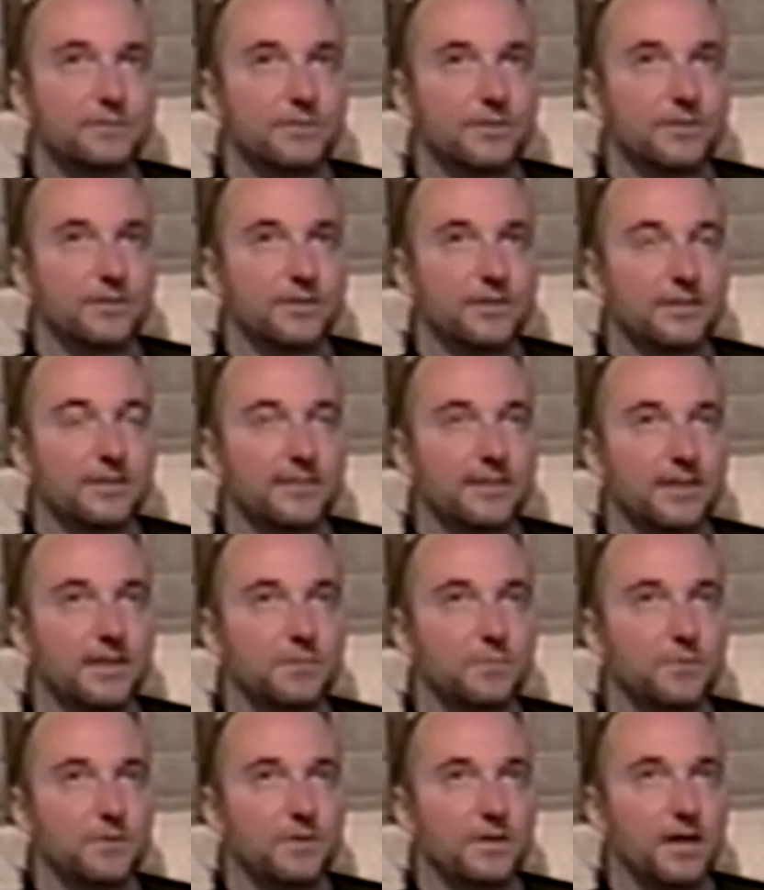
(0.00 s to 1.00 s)
what's a good
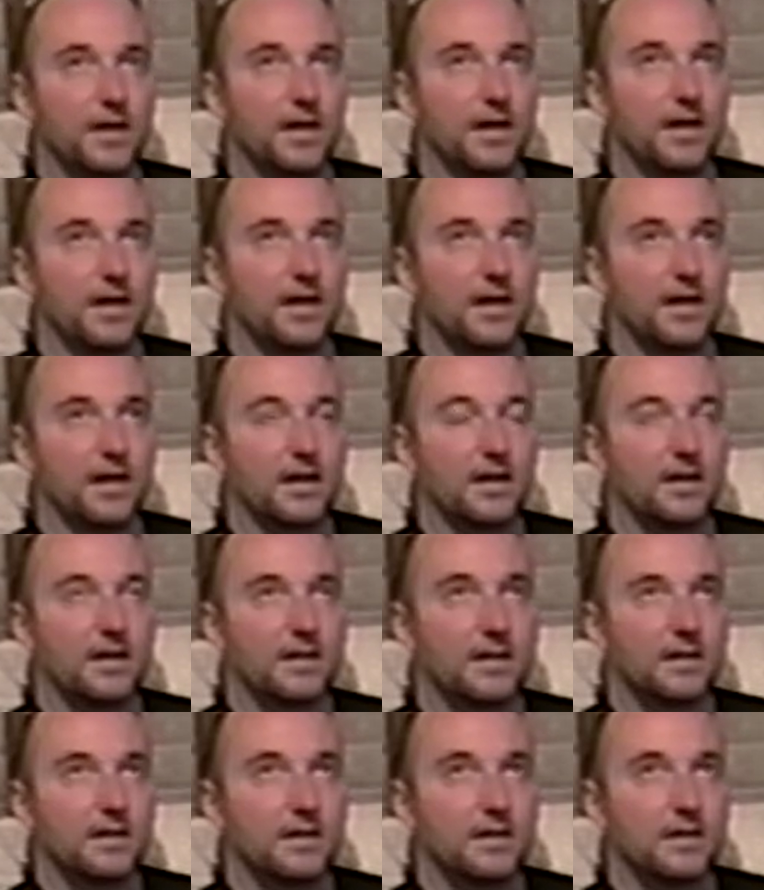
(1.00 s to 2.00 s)
example? Uh,
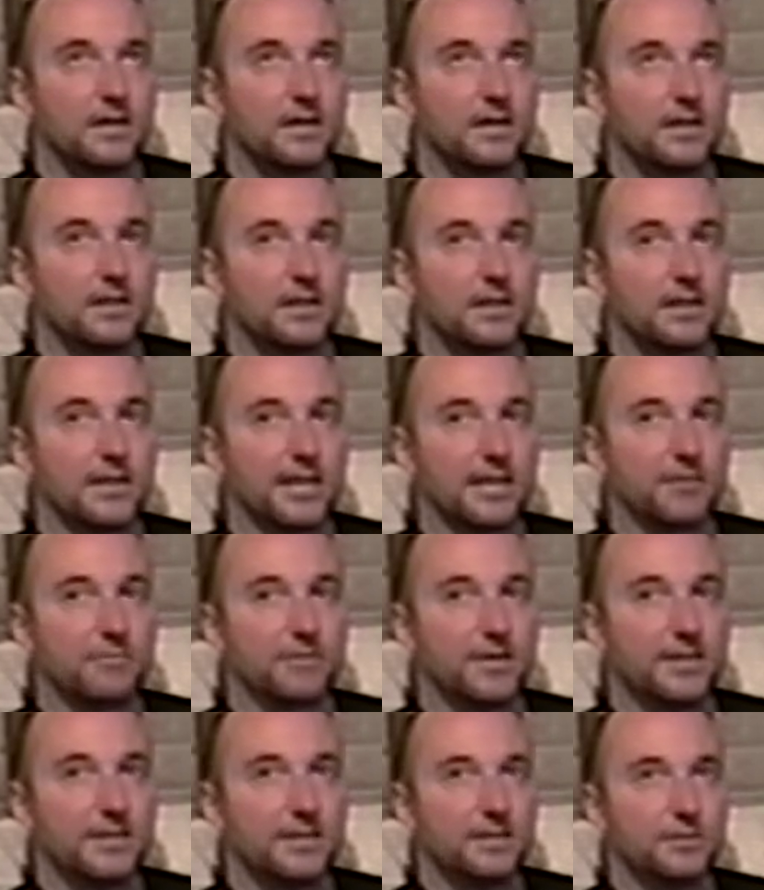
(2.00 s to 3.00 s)
like
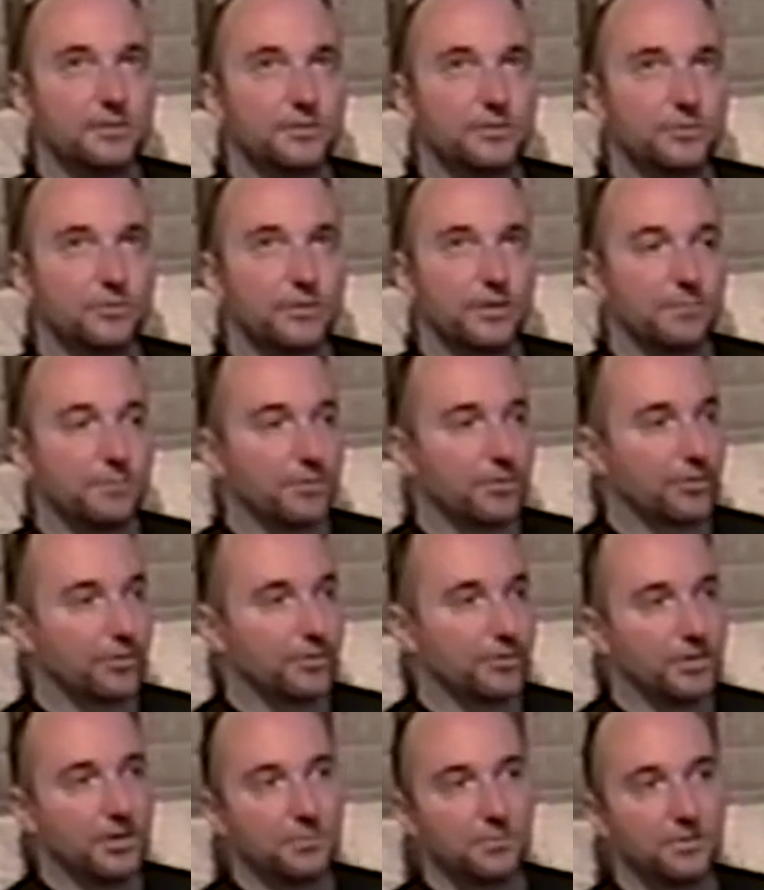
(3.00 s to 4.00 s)
if I didn't do something a
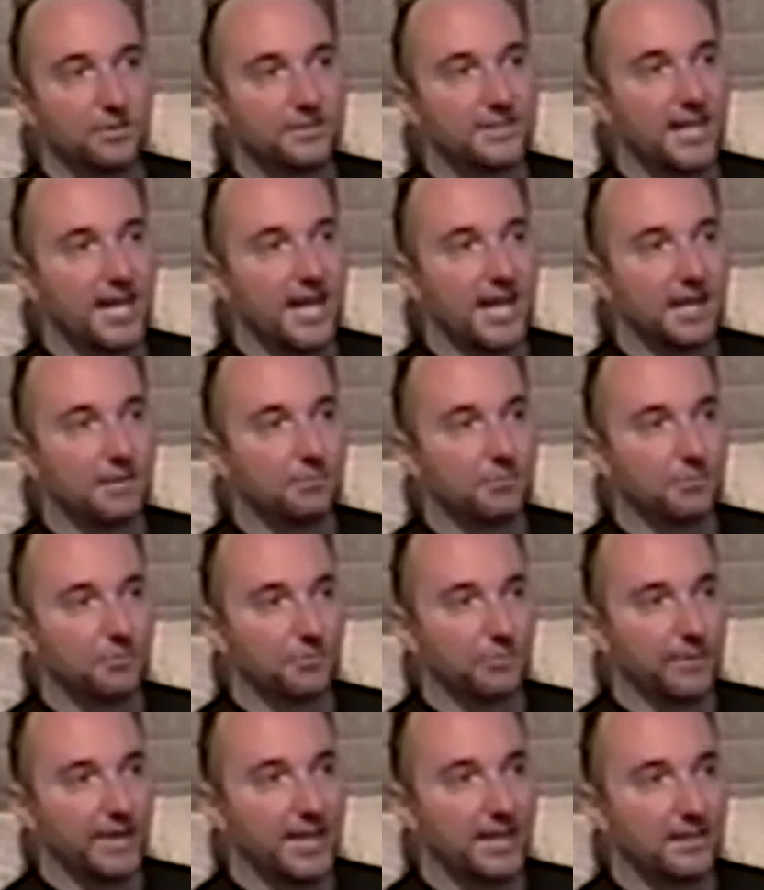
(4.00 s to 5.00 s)
certain number of times,
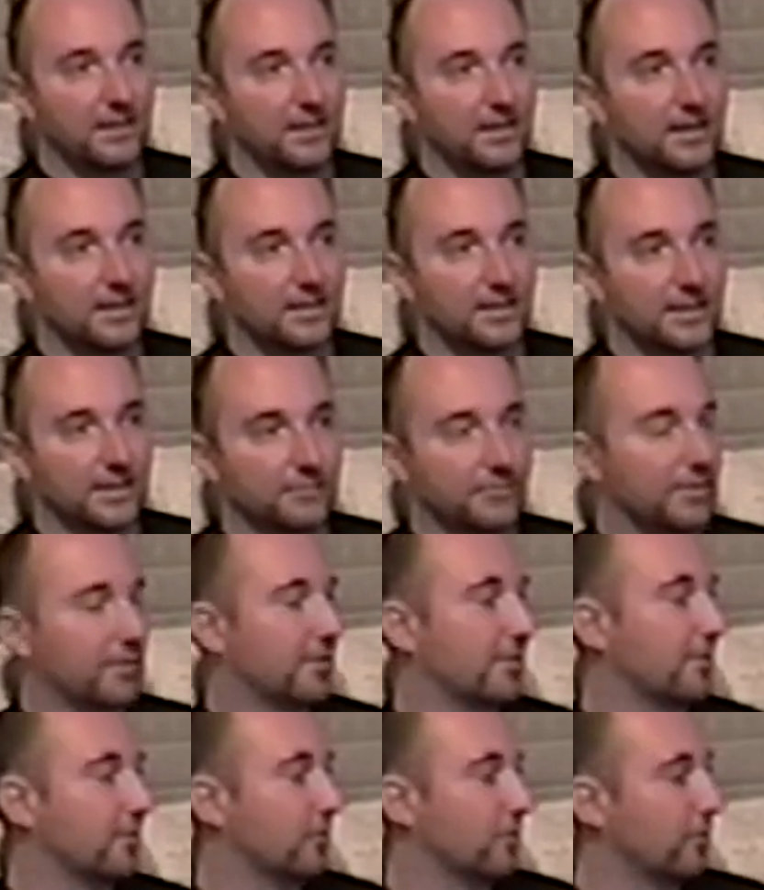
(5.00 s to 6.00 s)
it was bad luck. Like if
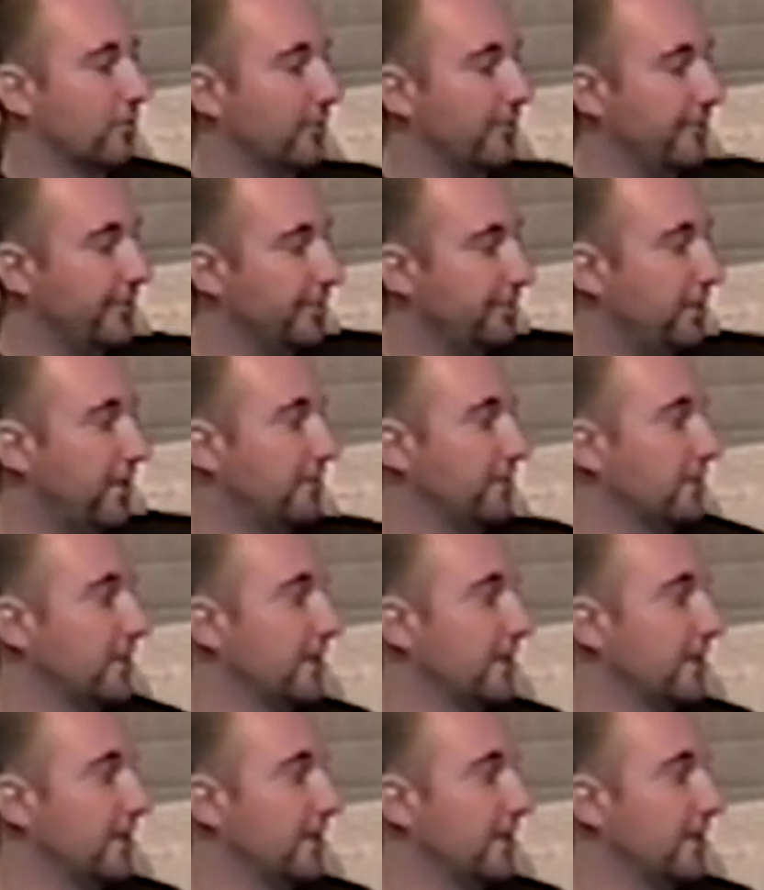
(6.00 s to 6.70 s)
I flip